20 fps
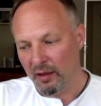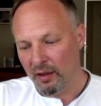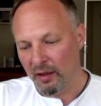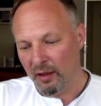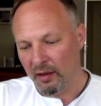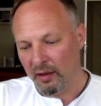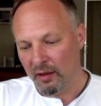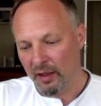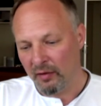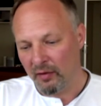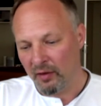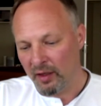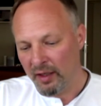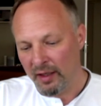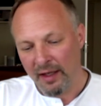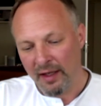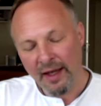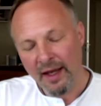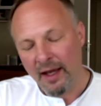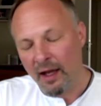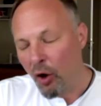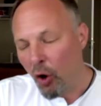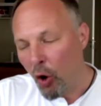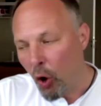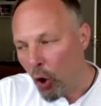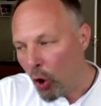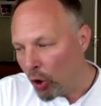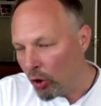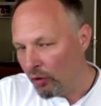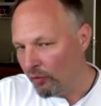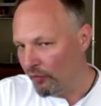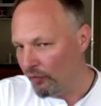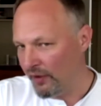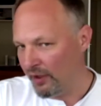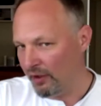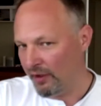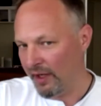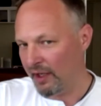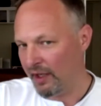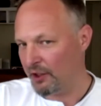in all of
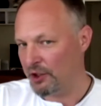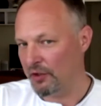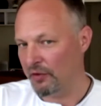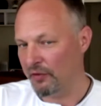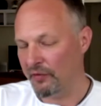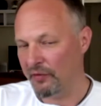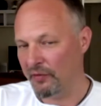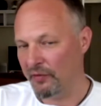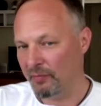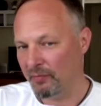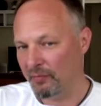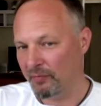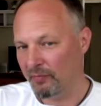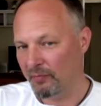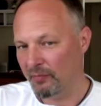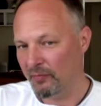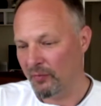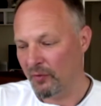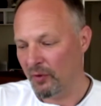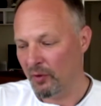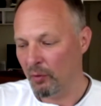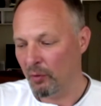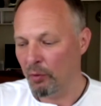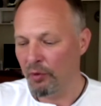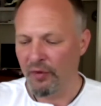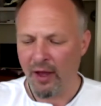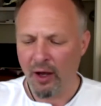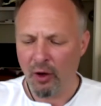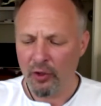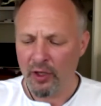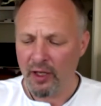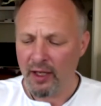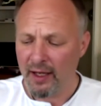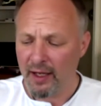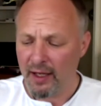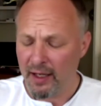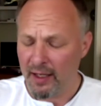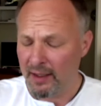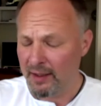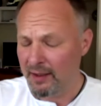their actions, without
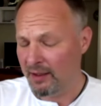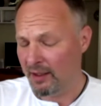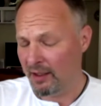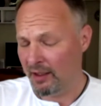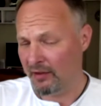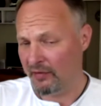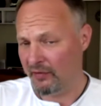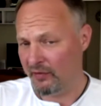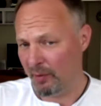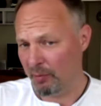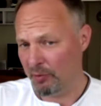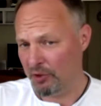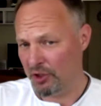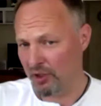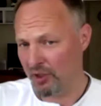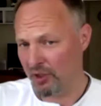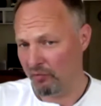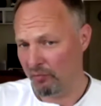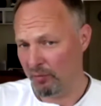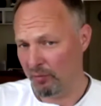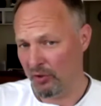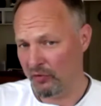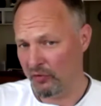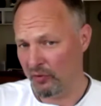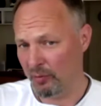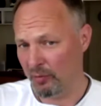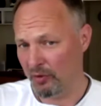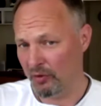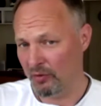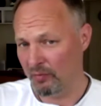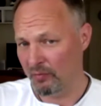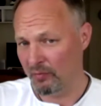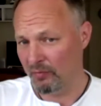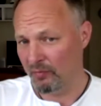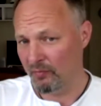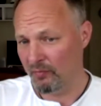any exception if possible,